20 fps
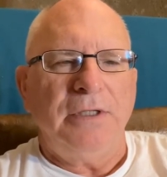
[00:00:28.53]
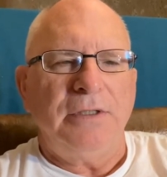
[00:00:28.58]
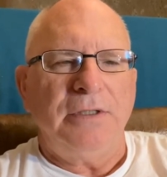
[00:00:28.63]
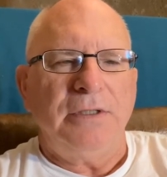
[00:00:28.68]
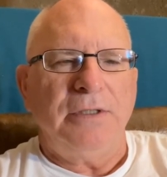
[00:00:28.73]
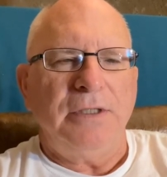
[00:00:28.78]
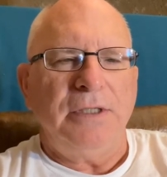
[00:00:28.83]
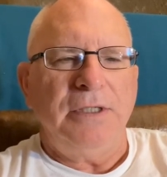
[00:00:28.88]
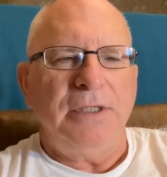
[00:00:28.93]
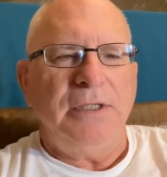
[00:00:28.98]

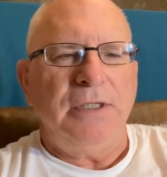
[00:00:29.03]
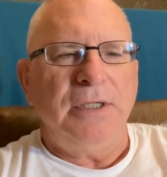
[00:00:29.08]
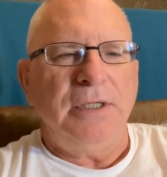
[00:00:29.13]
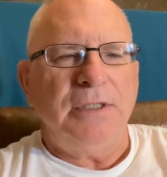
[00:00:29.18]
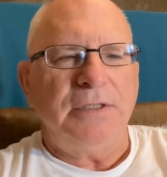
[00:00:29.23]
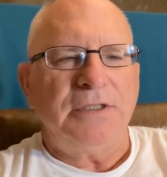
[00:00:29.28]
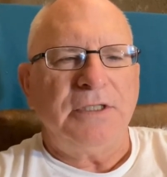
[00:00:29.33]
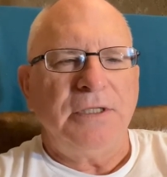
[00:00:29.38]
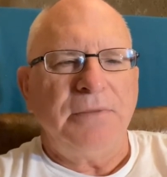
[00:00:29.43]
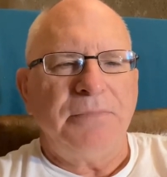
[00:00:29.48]
the
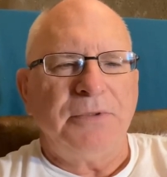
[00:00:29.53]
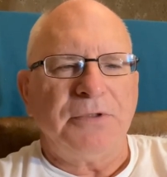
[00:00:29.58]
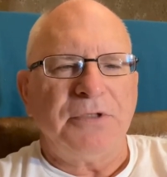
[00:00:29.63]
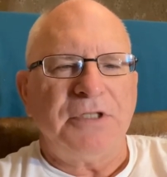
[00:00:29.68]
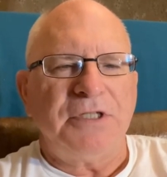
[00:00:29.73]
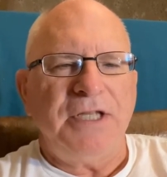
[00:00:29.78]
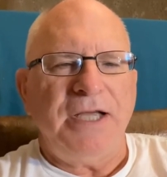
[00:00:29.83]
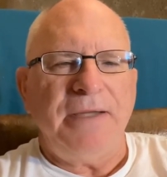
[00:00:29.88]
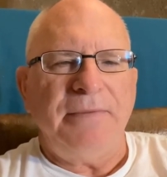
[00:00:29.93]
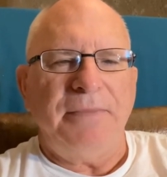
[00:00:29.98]
simple
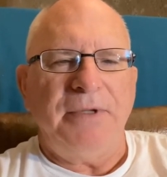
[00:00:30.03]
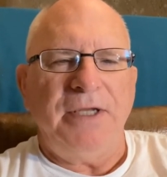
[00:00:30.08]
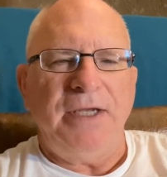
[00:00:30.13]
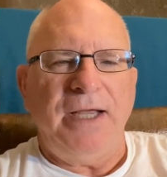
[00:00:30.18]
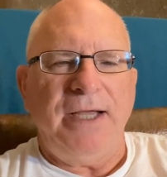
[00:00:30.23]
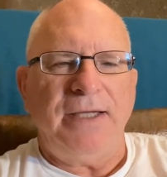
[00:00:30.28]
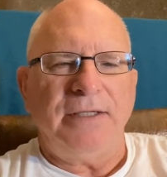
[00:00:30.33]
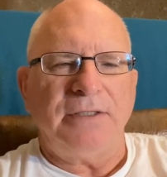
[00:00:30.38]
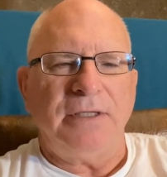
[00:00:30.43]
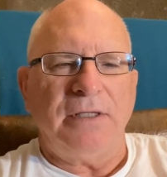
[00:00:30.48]
statement
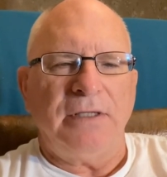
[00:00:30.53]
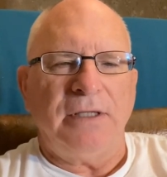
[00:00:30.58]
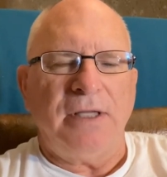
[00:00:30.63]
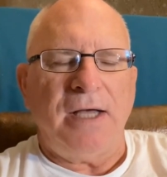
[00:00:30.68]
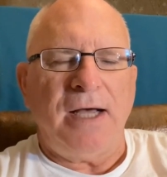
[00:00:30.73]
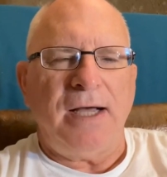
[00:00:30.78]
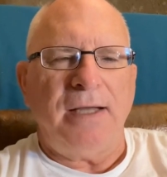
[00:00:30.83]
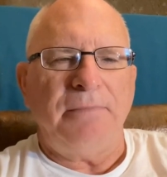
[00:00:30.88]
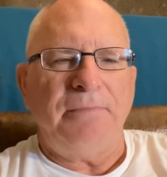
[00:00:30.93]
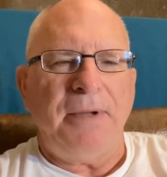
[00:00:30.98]
has a
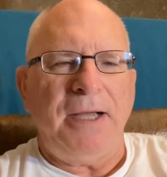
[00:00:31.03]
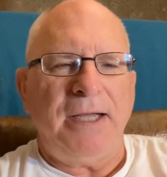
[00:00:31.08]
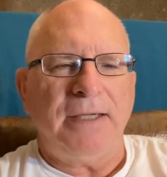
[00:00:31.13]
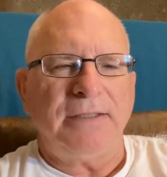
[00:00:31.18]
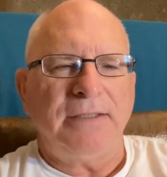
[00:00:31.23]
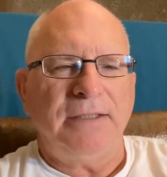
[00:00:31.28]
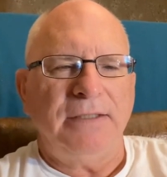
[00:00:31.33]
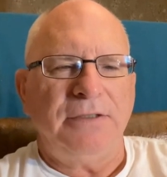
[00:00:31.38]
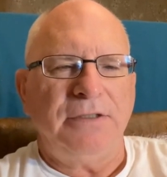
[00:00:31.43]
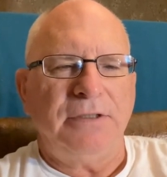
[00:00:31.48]
lot
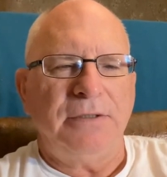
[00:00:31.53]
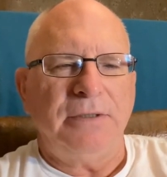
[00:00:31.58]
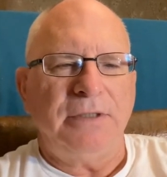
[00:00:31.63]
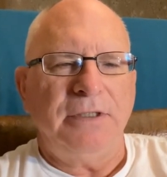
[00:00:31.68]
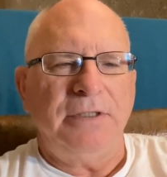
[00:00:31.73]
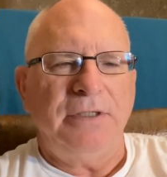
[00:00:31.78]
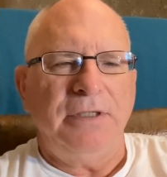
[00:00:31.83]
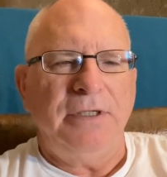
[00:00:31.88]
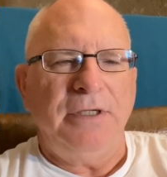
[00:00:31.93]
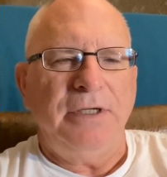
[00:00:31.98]
packed into it.